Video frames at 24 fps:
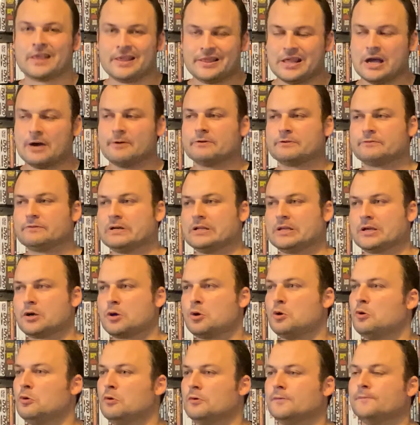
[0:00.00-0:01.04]
That was really
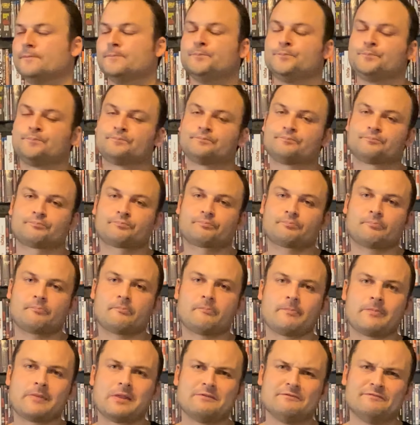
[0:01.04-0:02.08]
cool.
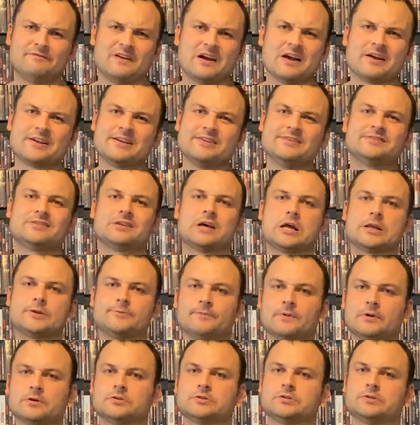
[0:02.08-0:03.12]
Frankenstein's
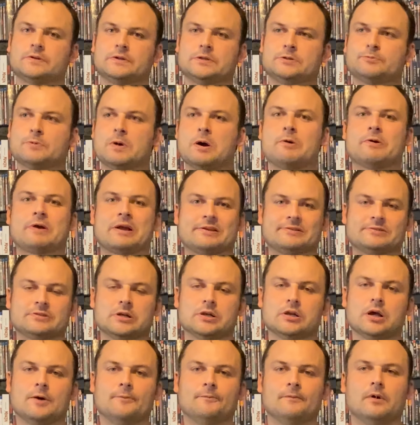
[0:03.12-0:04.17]
monster as well gets a
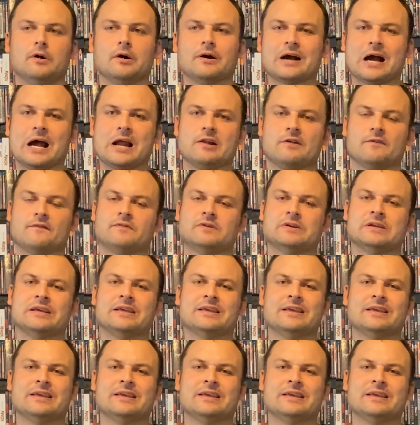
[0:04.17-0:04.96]
lot more kind of